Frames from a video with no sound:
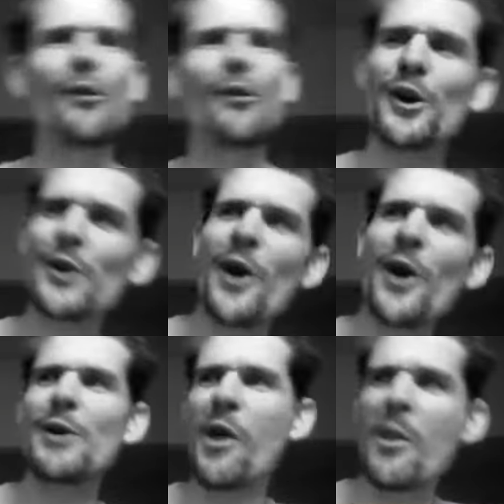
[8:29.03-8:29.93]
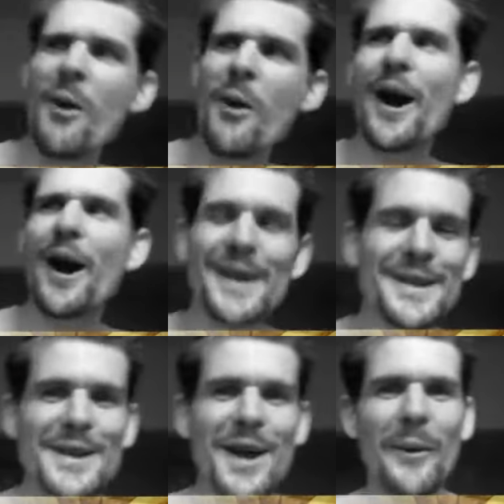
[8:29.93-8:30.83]
fucking go anywhere on the bike.
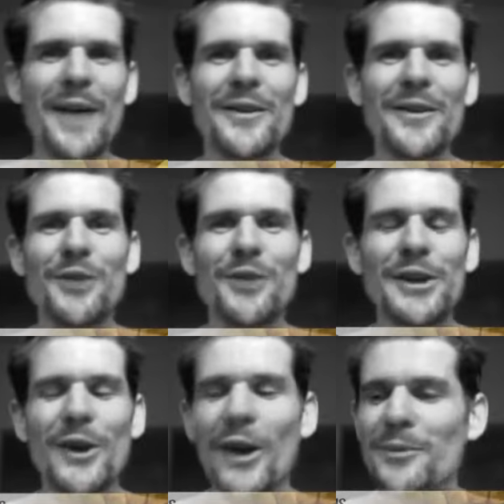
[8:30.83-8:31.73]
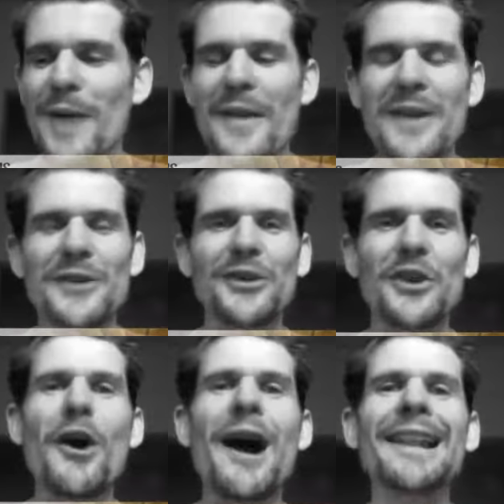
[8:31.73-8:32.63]
I went out with these roadie guys, man. They just
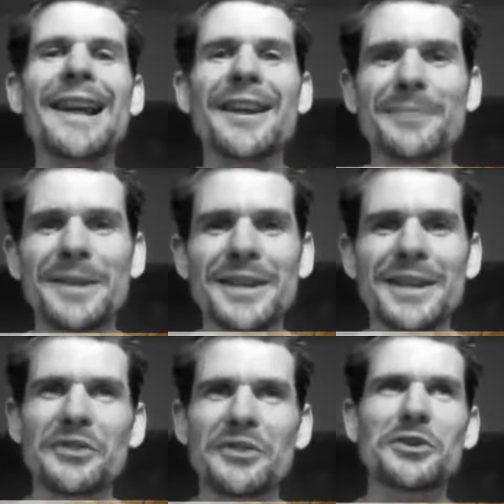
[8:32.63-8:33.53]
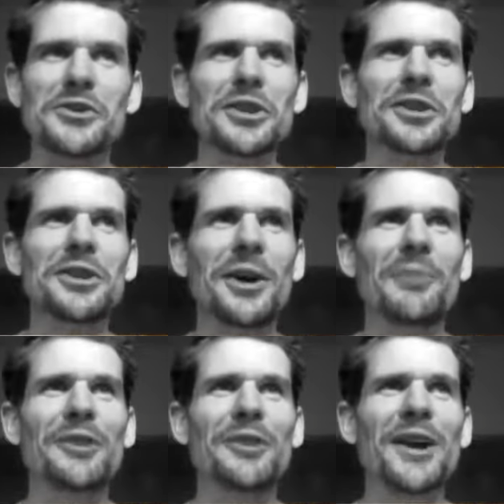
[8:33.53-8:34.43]
annihilated me. I was like, shit,
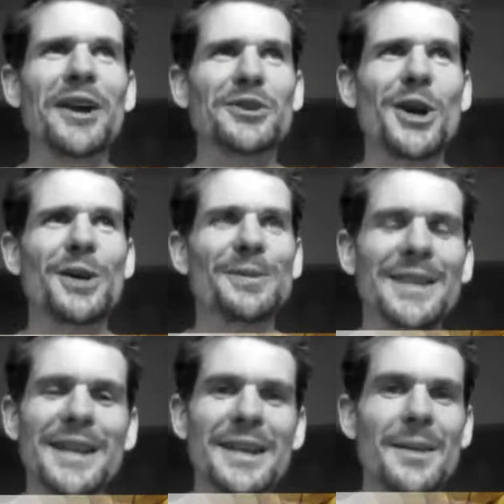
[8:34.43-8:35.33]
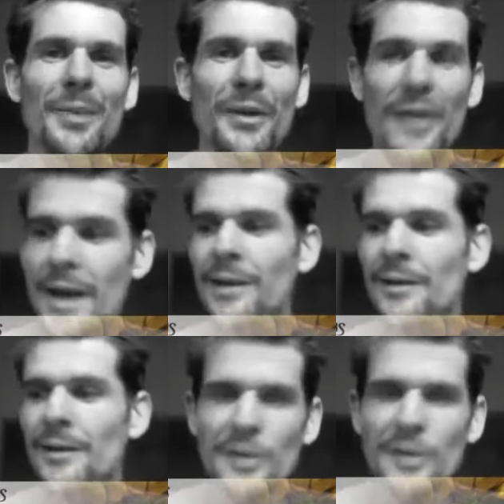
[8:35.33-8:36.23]
I'm pretty out of shape. But
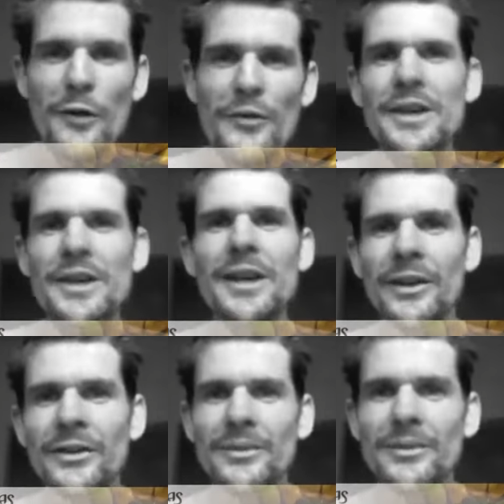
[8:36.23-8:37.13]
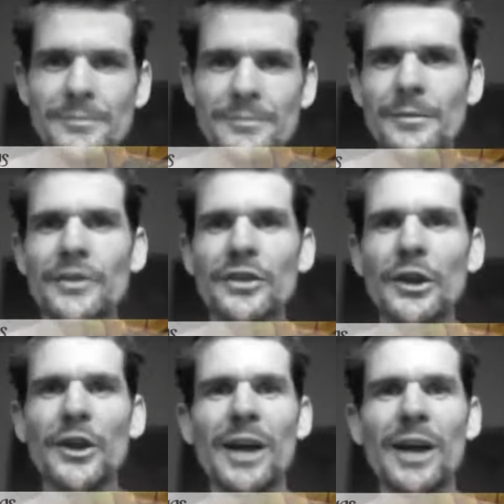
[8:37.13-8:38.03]
then, over the years,
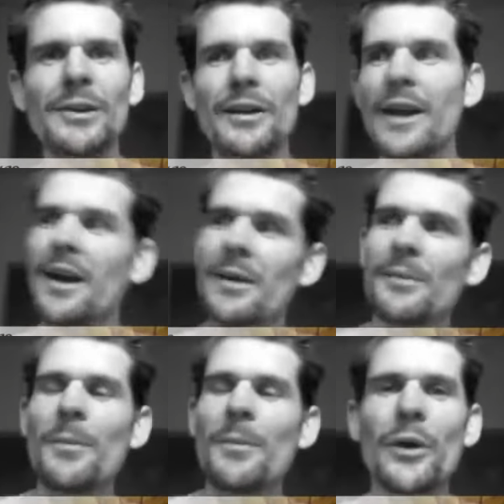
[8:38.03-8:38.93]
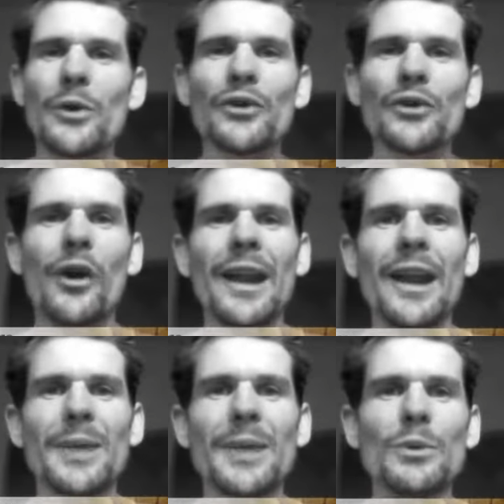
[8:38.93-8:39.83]
slowly got up there. Now I'm the one who's
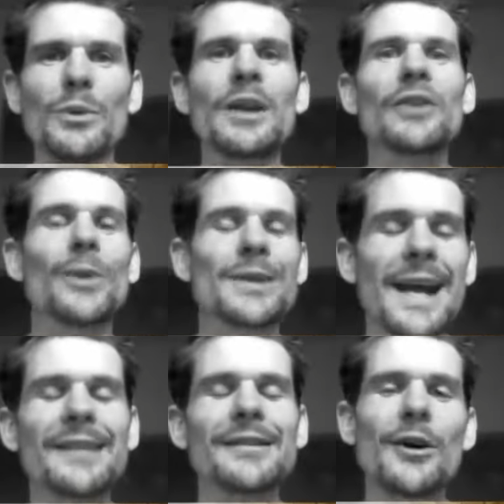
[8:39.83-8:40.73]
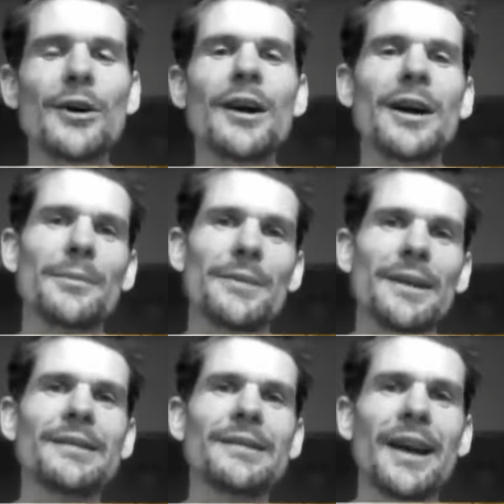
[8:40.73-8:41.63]
annihilating people. So it takes time.
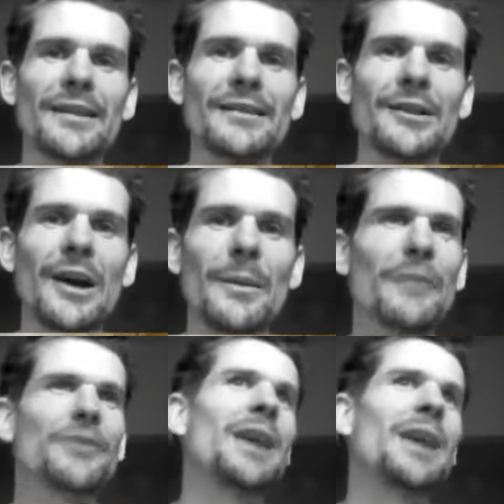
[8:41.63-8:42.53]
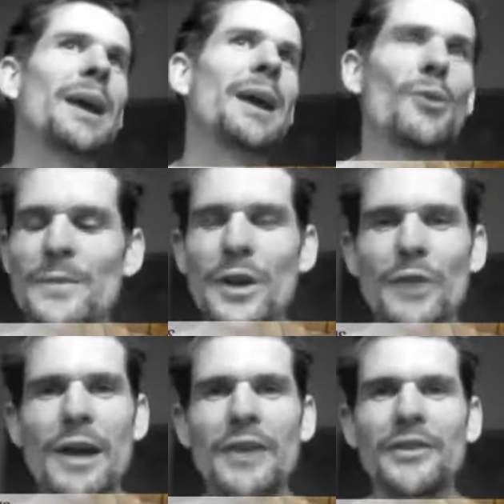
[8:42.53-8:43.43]
It takes time. And I've seen people you know,
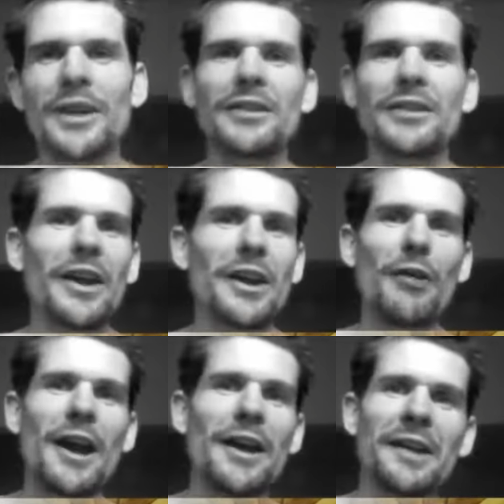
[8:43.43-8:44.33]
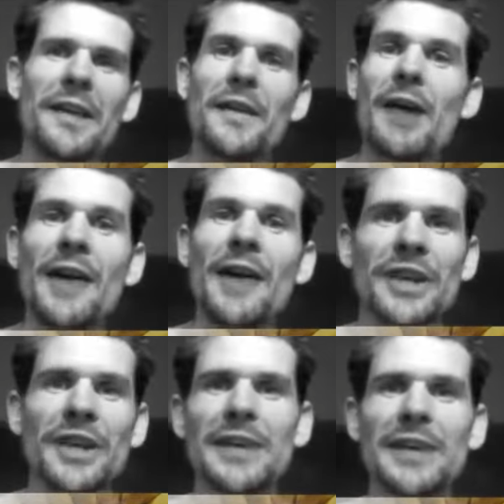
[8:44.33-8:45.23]
racing in D grade and getting their ass
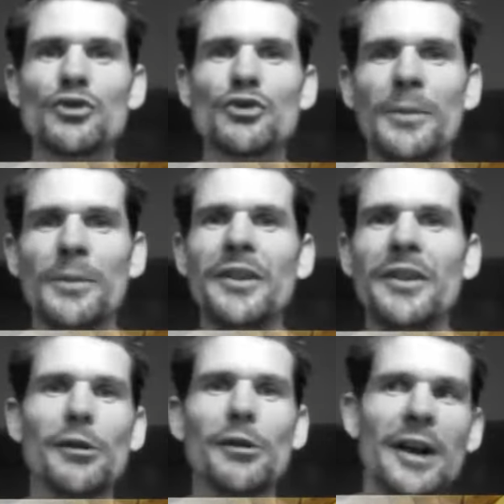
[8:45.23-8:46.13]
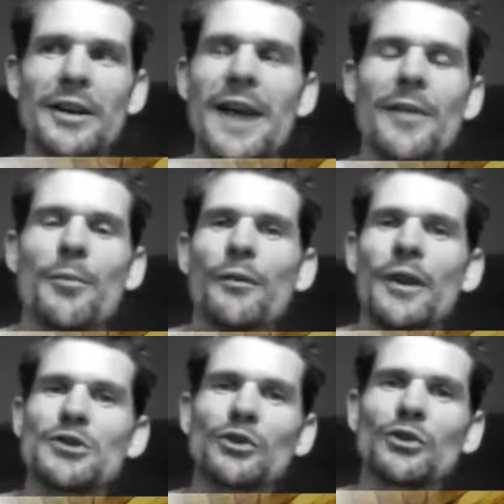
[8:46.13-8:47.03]
kicked, getting dropped in D grade, and now they're
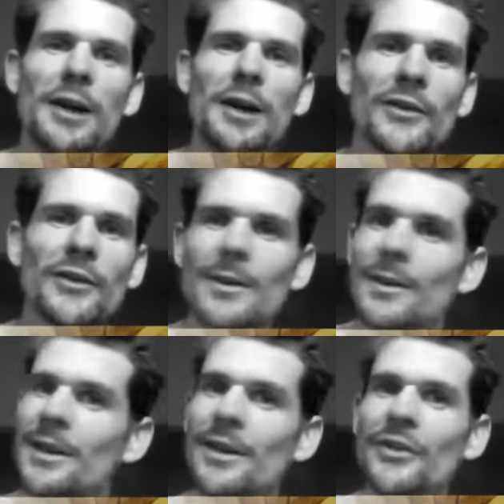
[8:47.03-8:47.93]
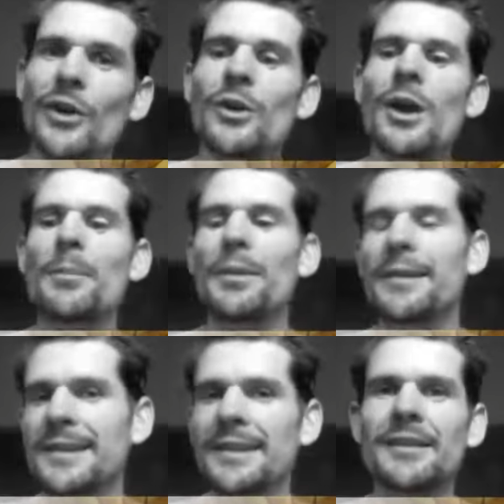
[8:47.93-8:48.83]
professional cyclists. So
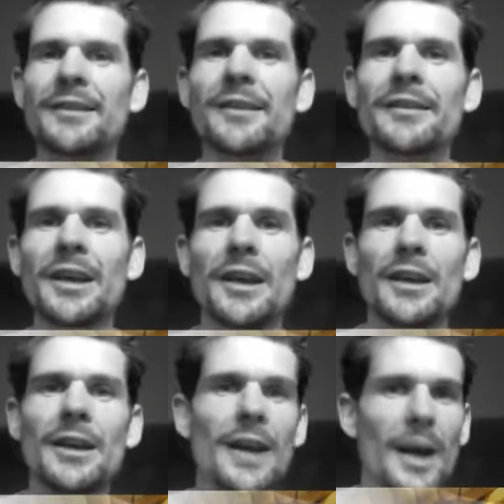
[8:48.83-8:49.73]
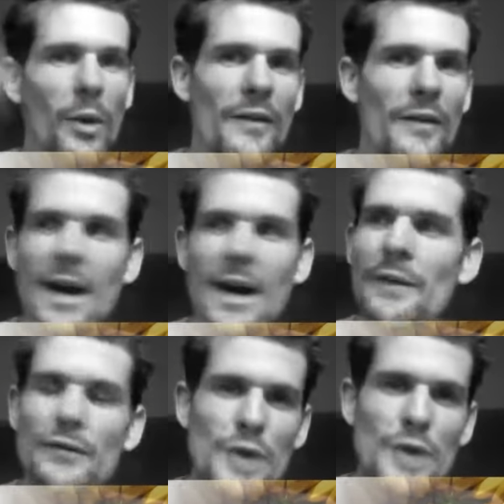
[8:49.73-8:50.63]
persistence is key. And what have they done?
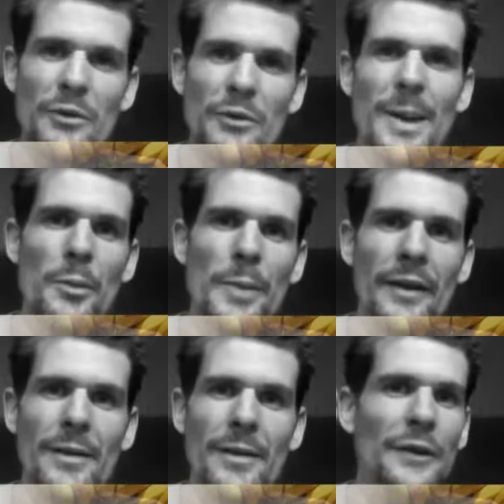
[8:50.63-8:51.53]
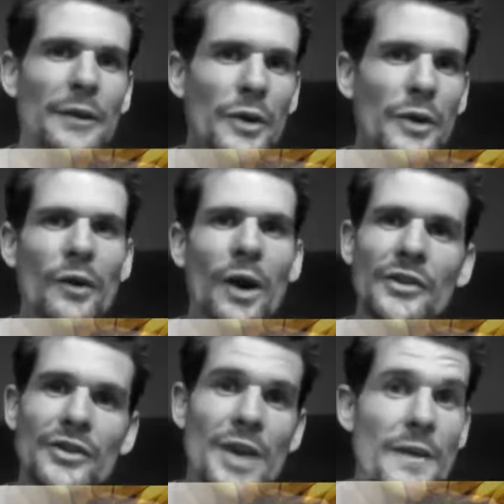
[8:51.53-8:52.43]
They've trained with people better than them. They took the
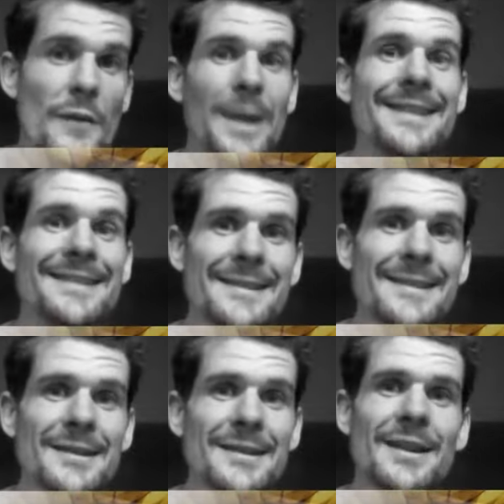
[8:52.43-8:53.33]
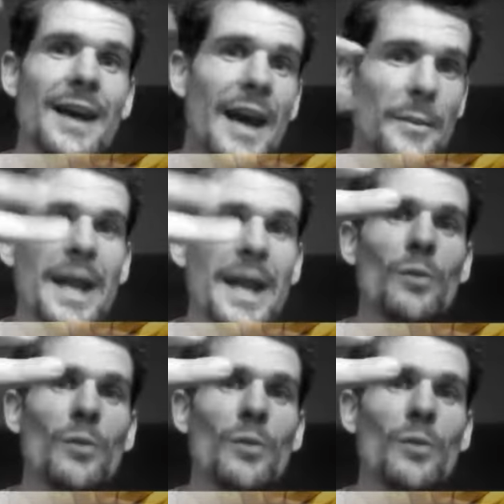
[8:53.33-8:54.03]
advice. They've been consistent and they've been eating